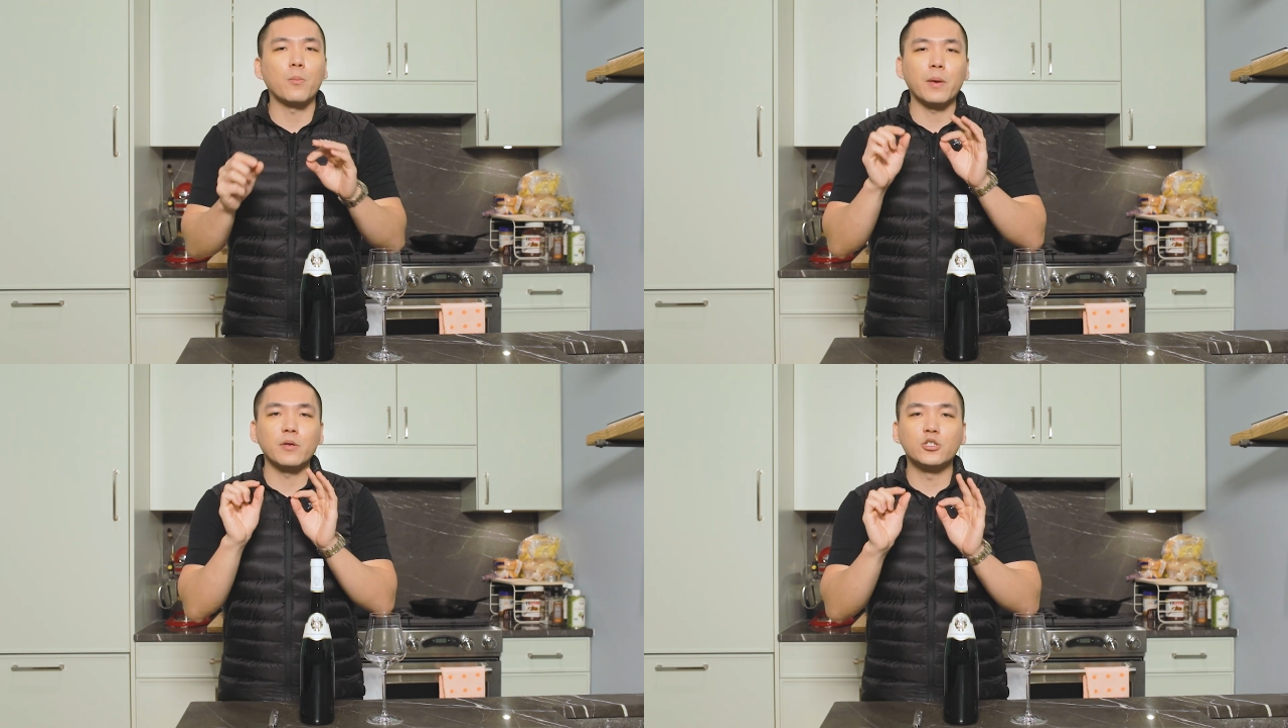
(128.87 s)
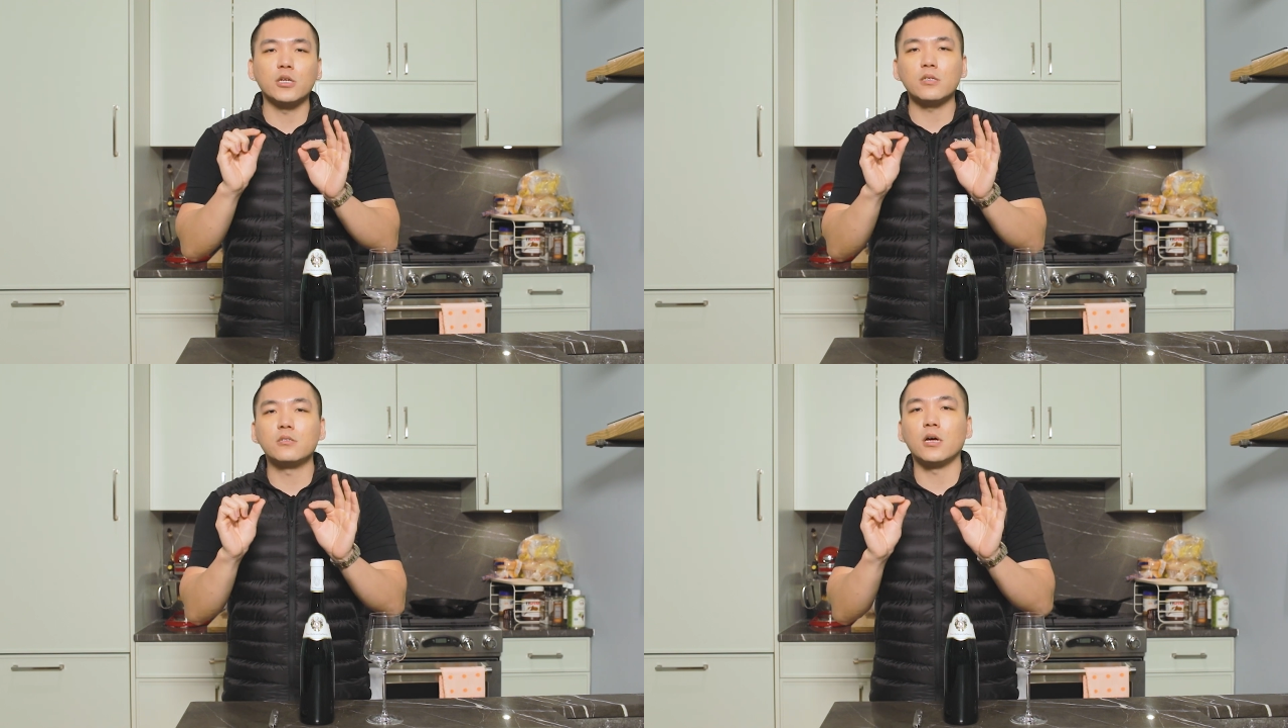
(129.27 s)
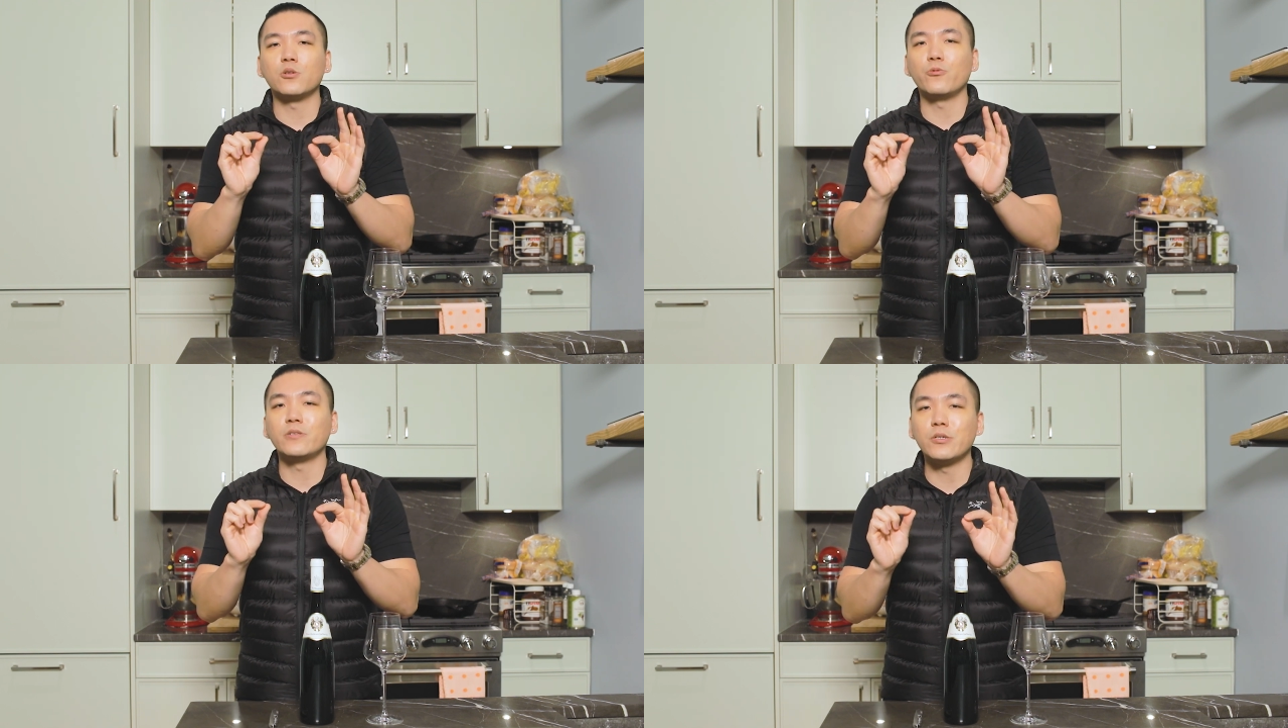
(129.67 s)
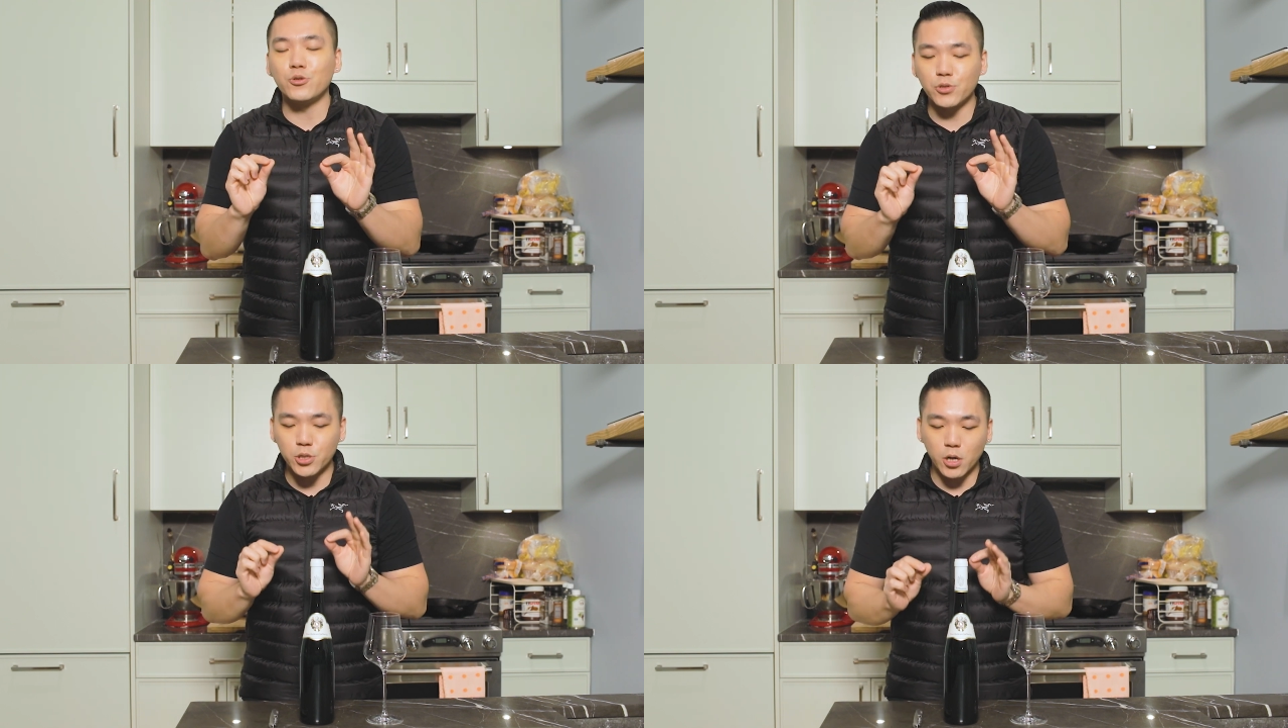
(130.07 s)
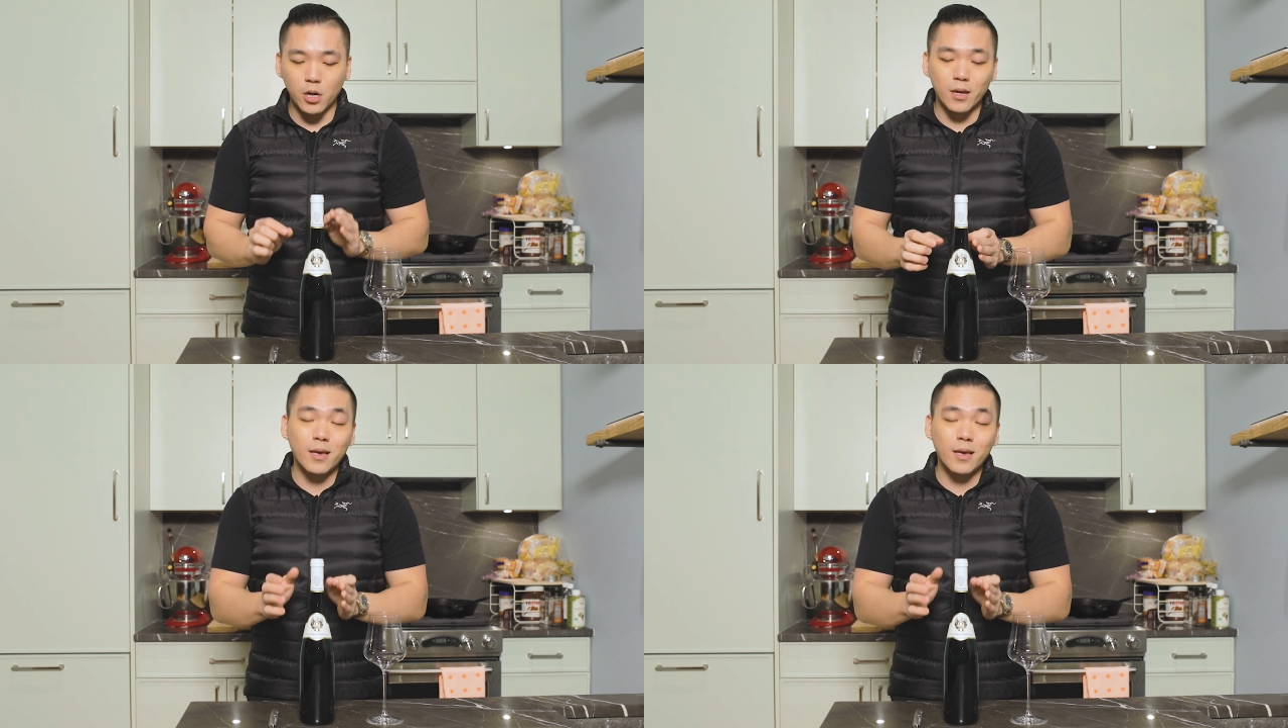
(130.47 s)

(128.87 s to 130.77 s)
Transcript: maybe just a touch of residual sugar.